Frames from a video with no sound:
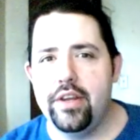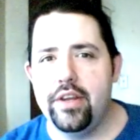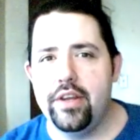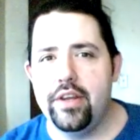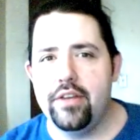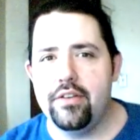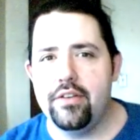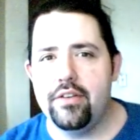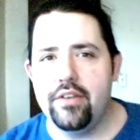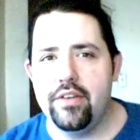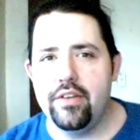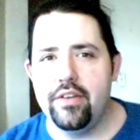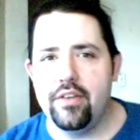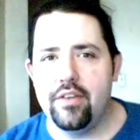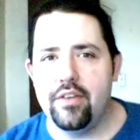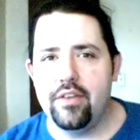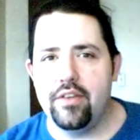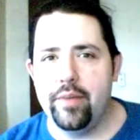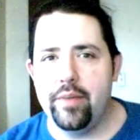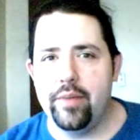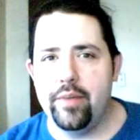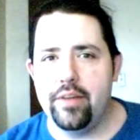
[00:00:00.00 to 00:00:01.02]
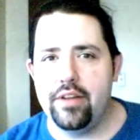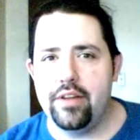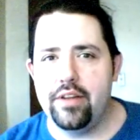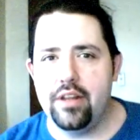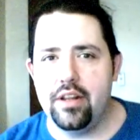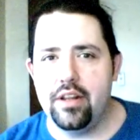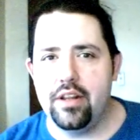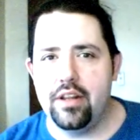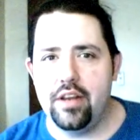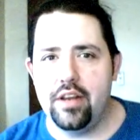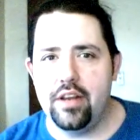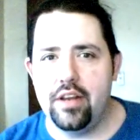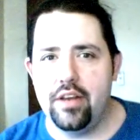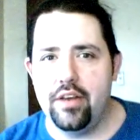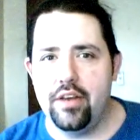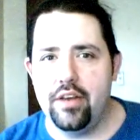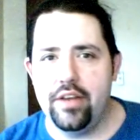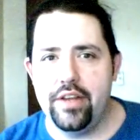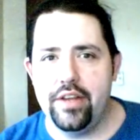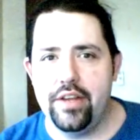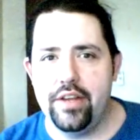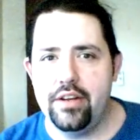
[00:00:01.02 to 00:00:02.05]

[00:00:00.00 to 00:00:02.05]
Said something about telling y'all that